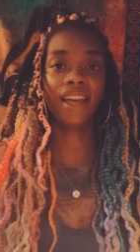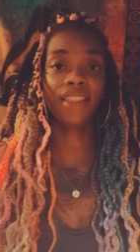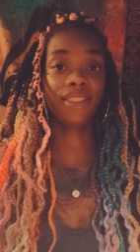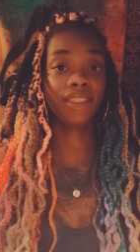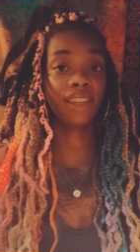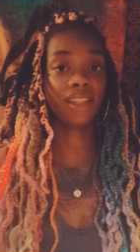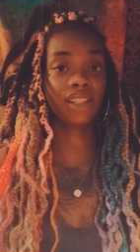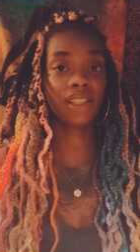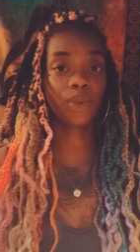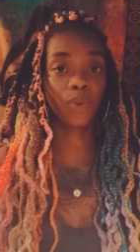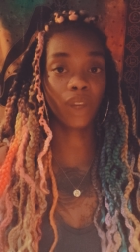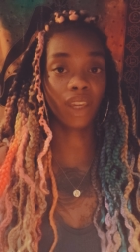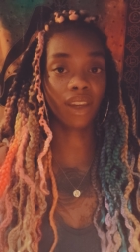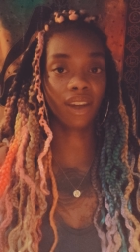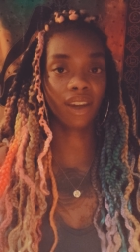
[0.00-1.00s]
this
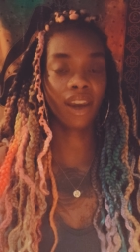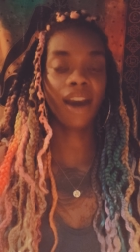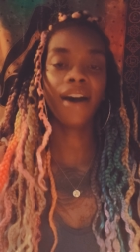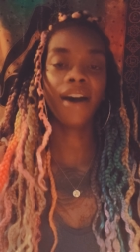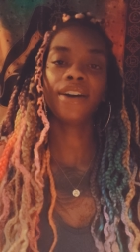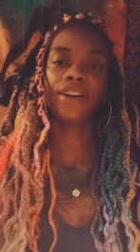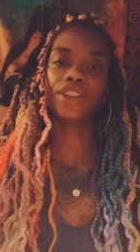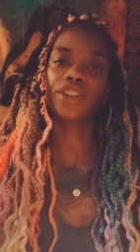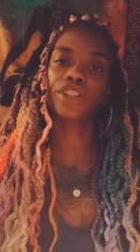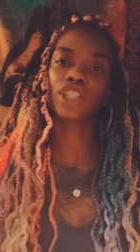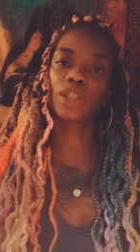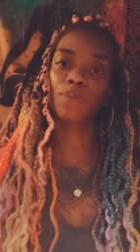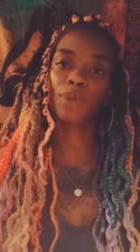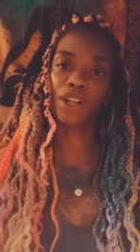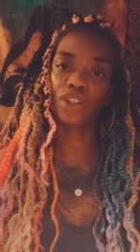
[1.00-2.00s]
week, your
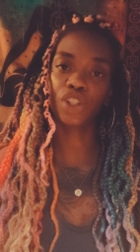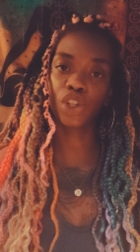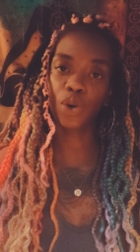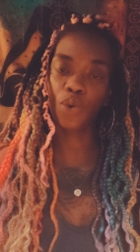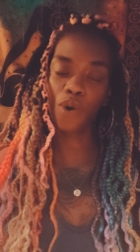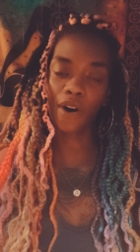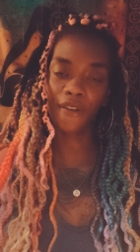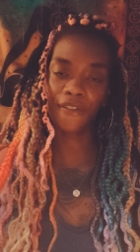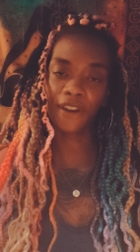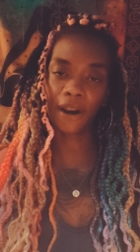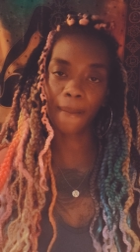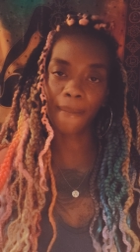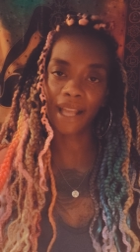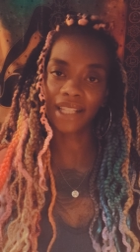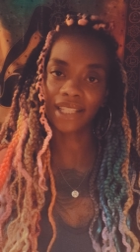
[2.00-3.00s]
spiritual warfare
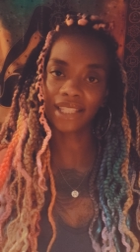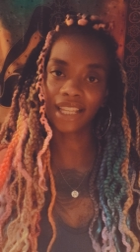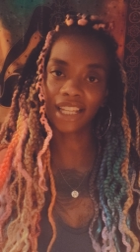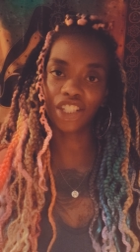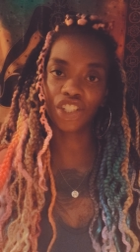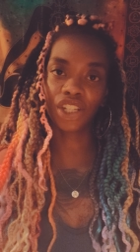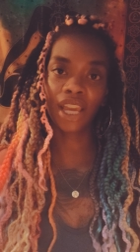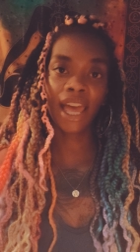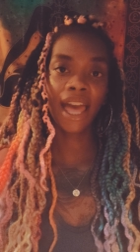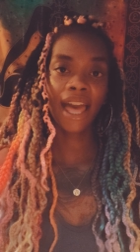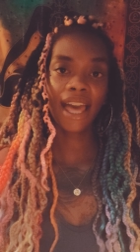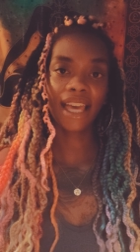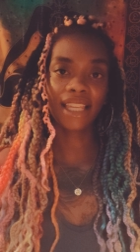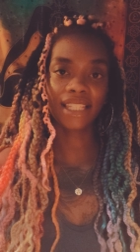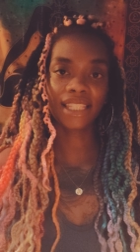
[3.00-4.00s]
message
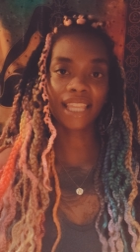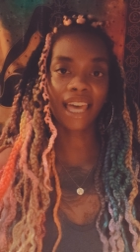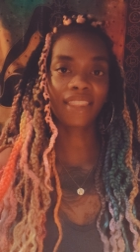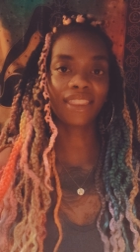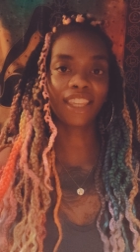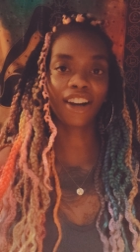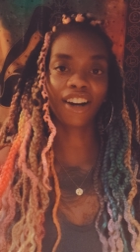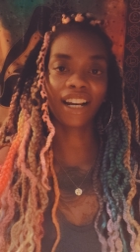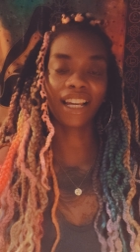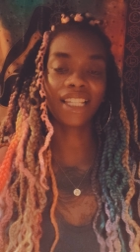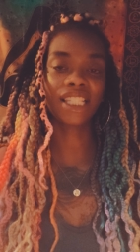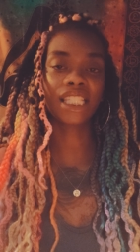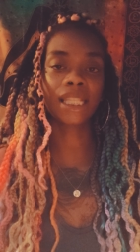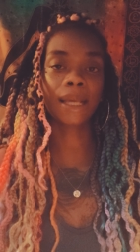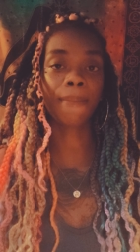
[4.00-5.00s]
is that there is
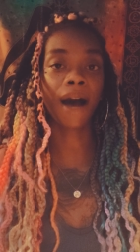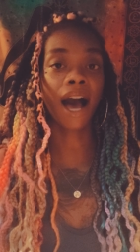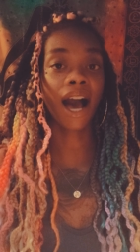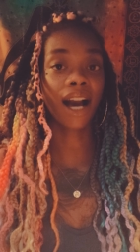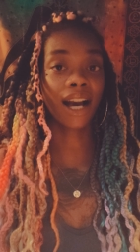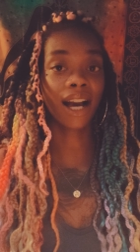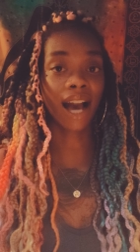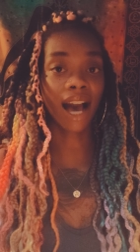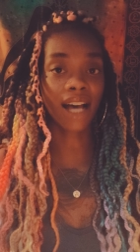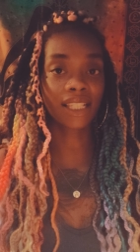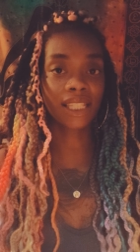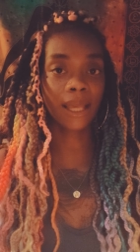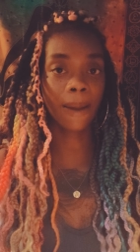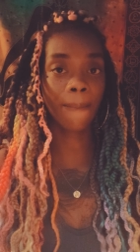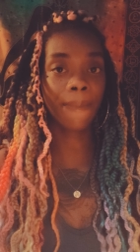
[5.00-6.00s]
some
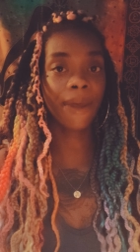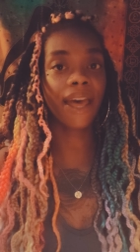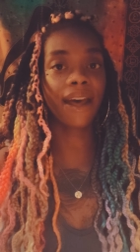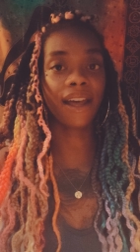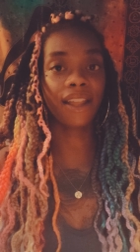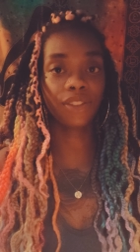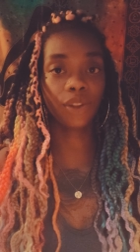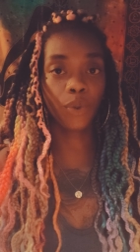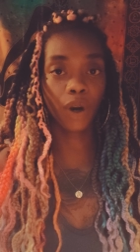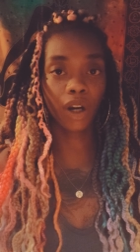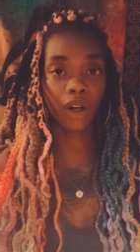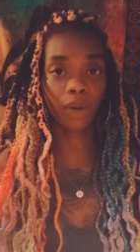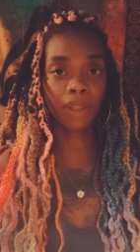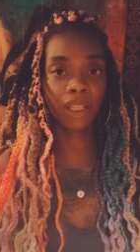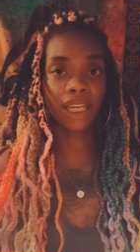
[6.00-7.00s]
gossip at the
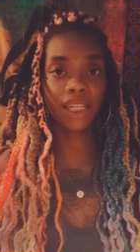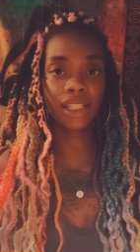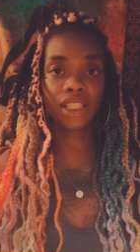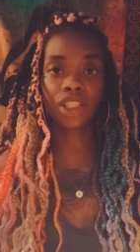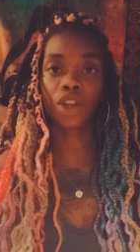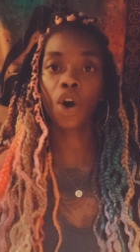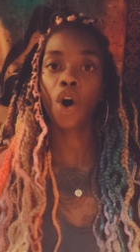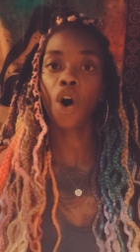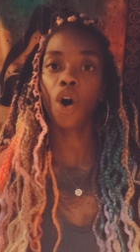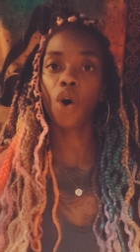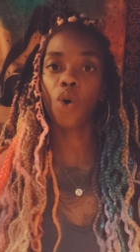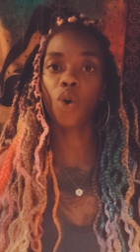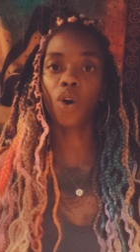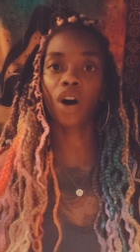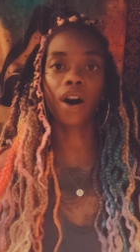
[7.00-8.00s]
workplace
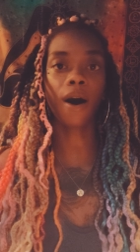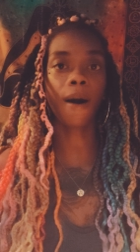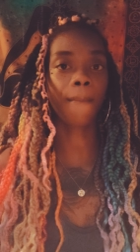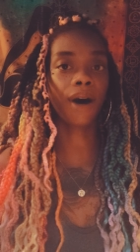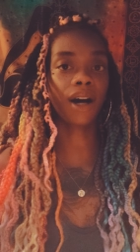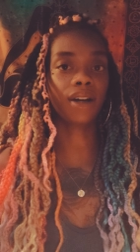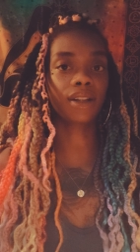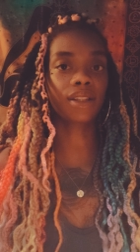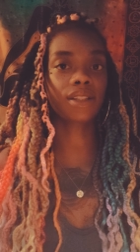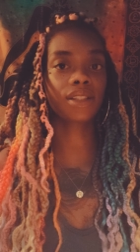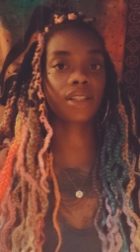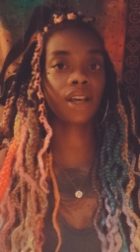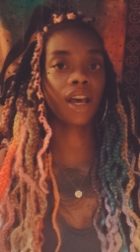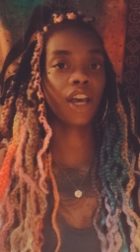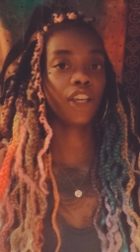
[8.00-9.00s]
or amongst
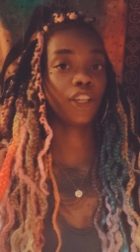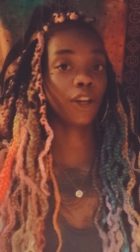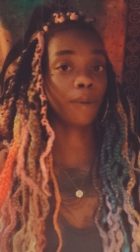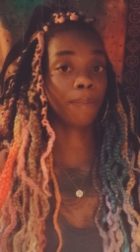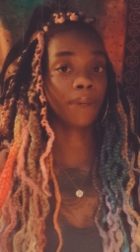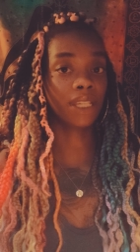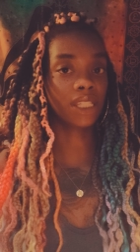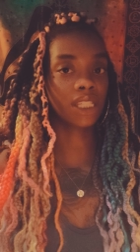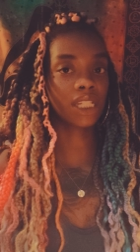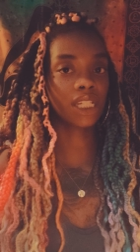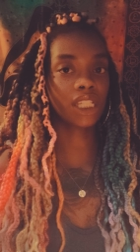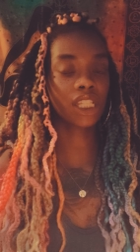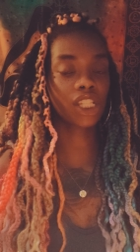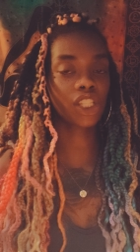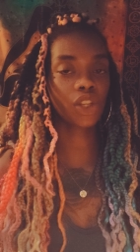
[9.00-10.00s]
your
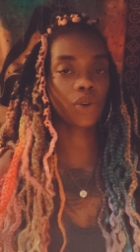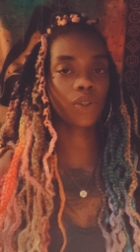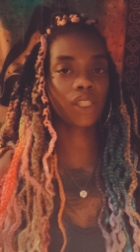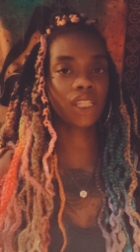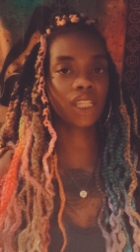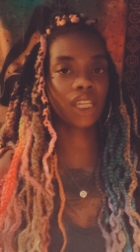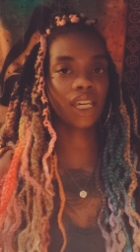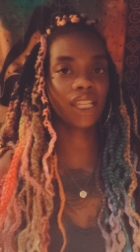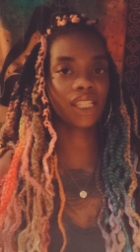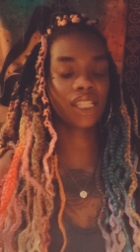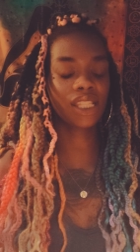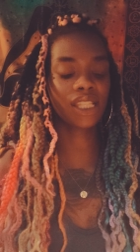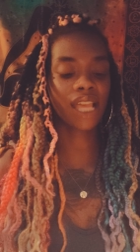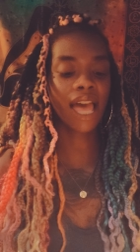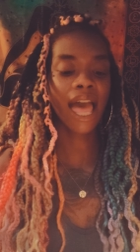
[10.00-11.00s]
business
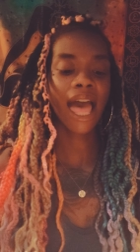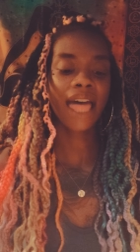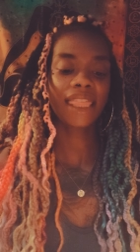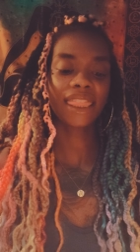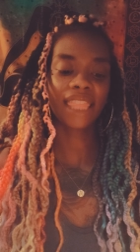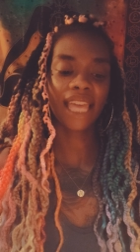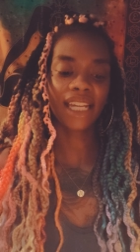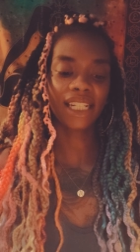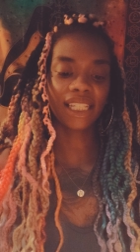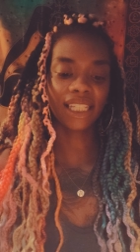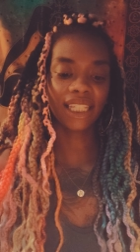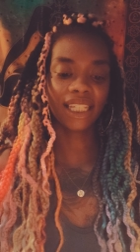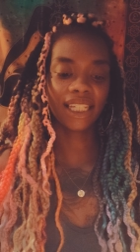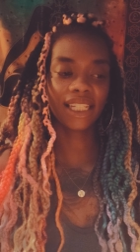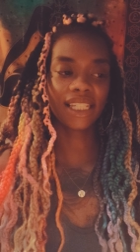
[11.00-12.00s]
associates that
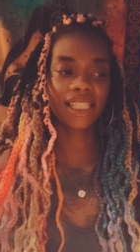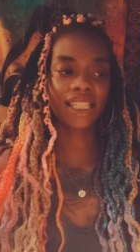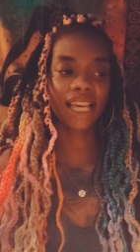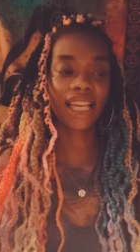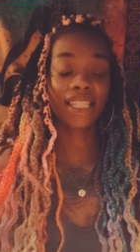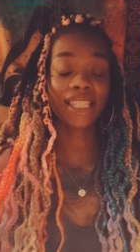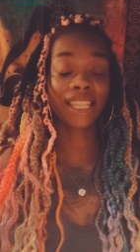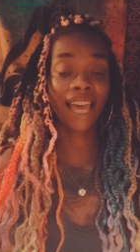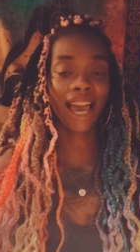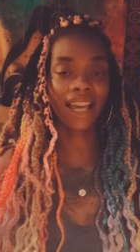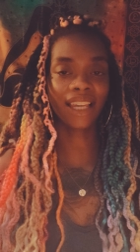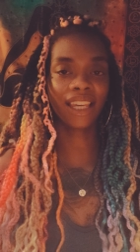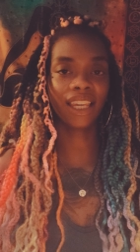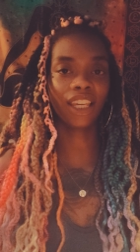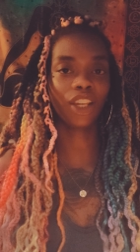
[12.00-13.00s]
is
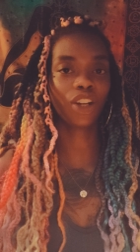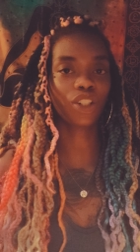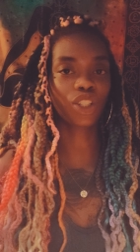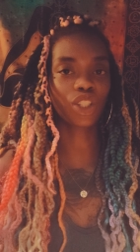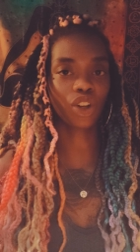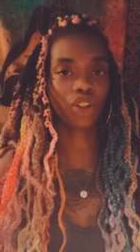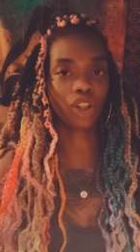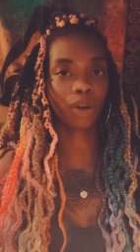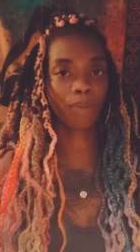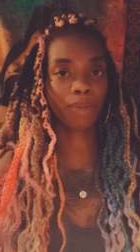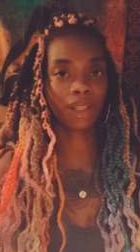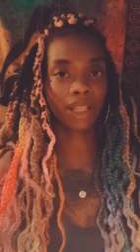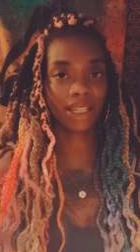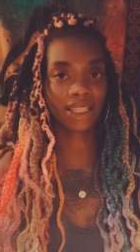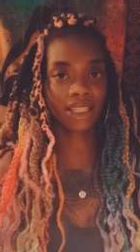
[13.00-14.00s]
attacking your solar
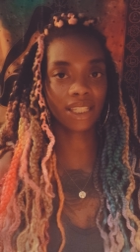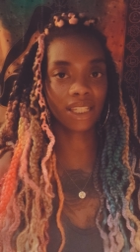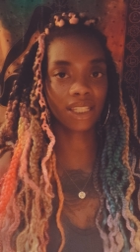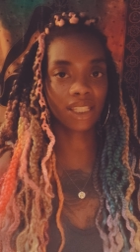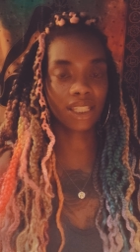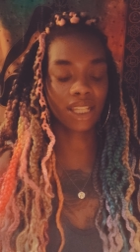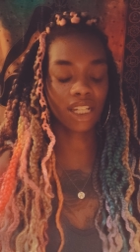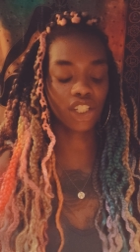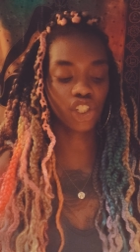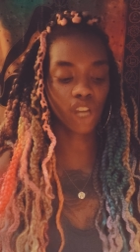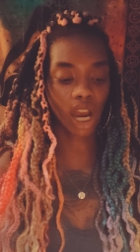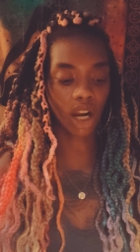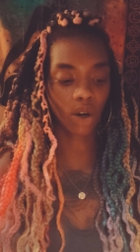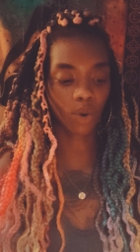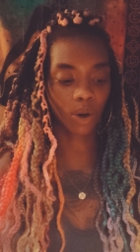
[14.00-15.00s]
plexus
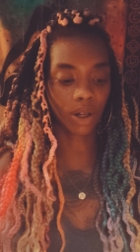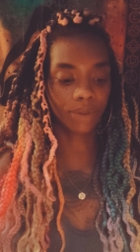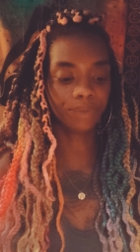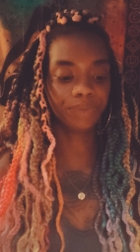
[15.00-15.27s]
chakra,